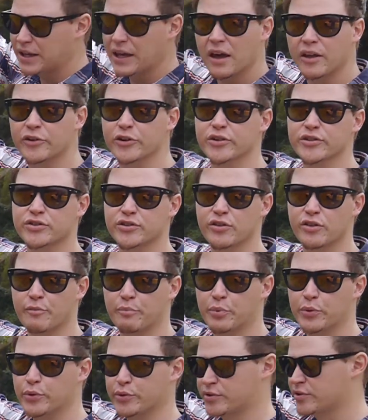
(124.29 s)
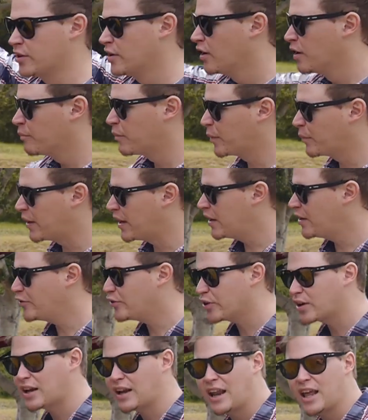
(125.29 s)
big entrance to the boot. But
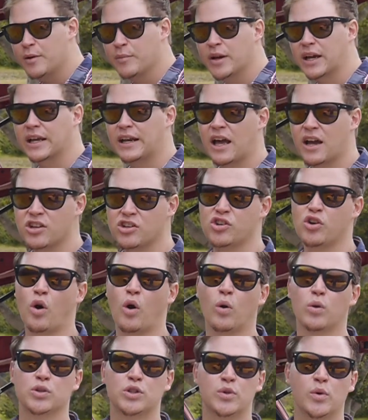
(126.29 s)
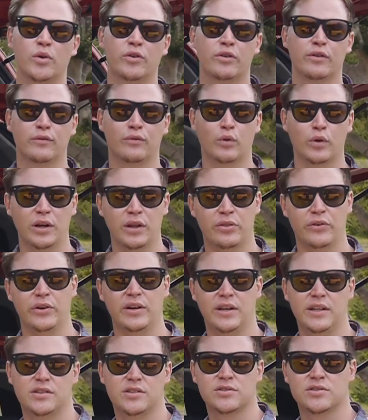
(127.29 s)
Mahindra claim it can actually hold 243
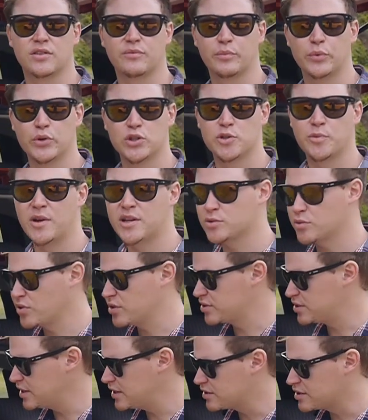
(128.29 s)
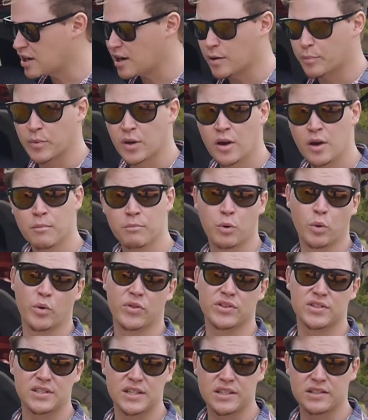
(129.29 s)
litres of boot space with the seats up, but with
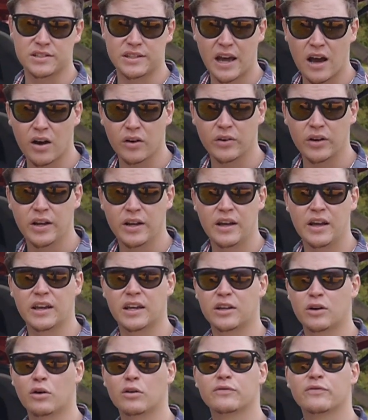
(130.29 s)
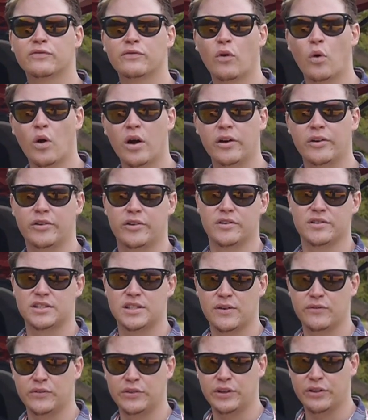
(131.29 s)
the seats down, it can hold
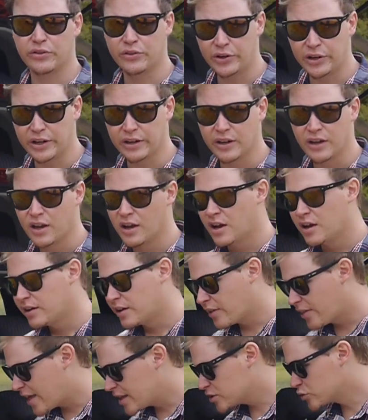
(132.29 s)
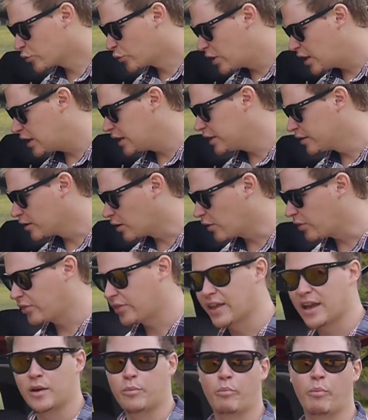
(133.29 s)
473. Now that's really not
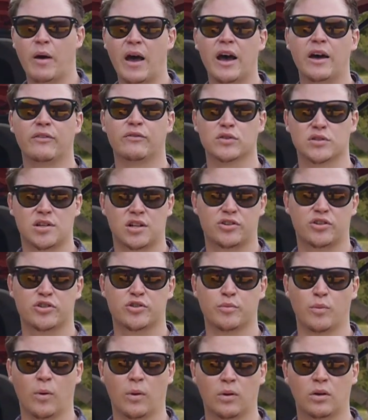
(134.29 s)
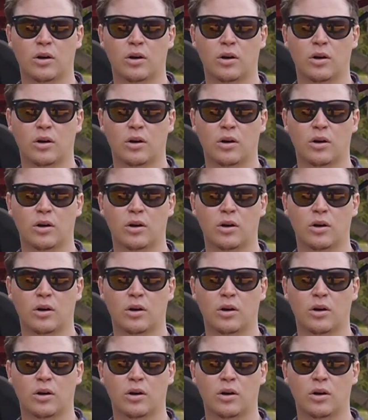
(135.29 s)
that bad for such a small